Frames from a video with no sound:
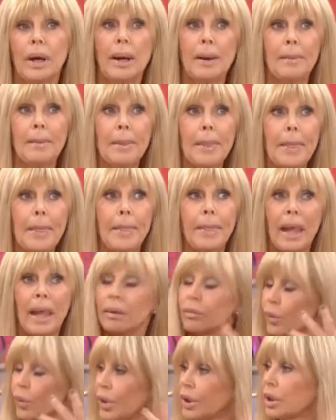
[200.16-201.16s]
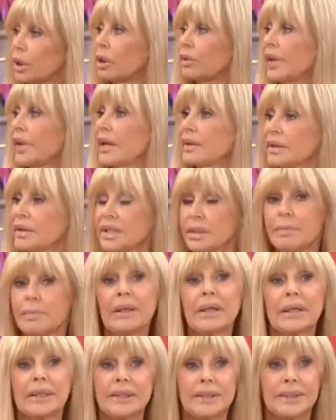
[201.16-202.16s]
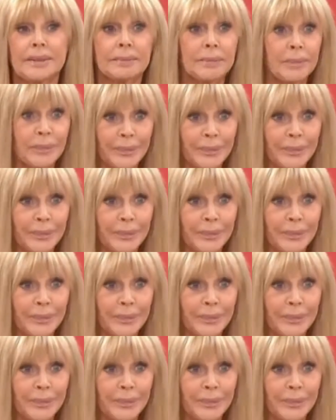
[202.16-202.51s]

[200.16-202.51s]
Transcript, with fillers: um, I'm working on that this minute.